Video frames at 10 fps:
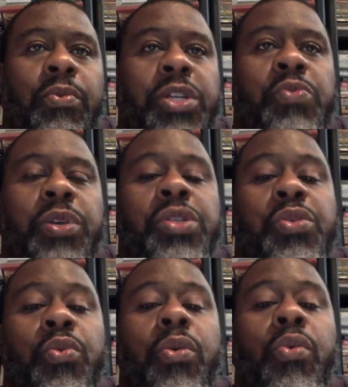which ones
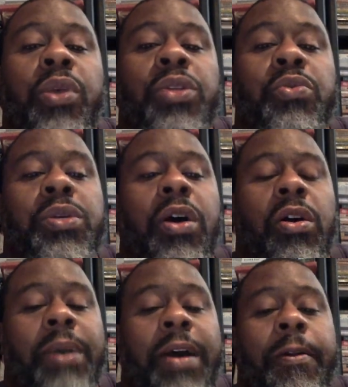you're going to talk
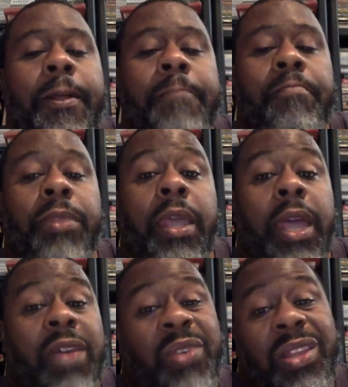about,
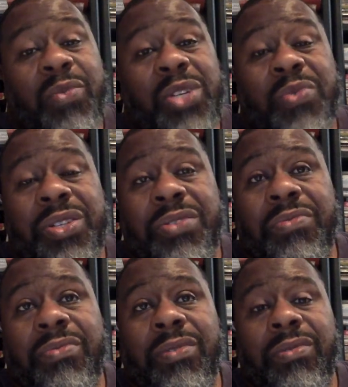and really which ones you're
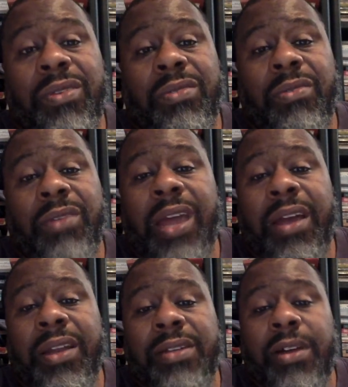not
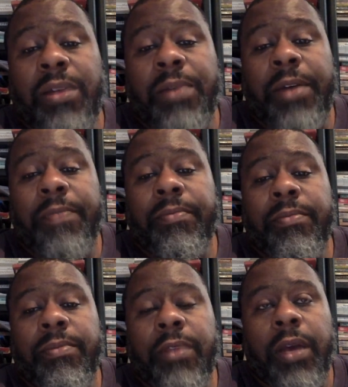going to talk about.
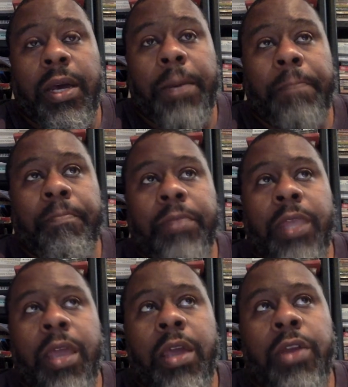
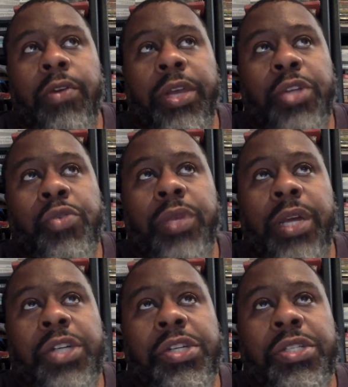Your
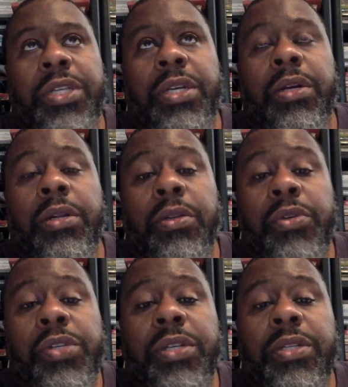introductions and
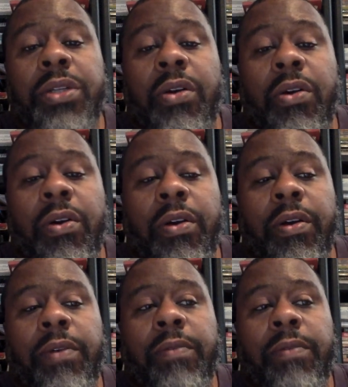conclusions are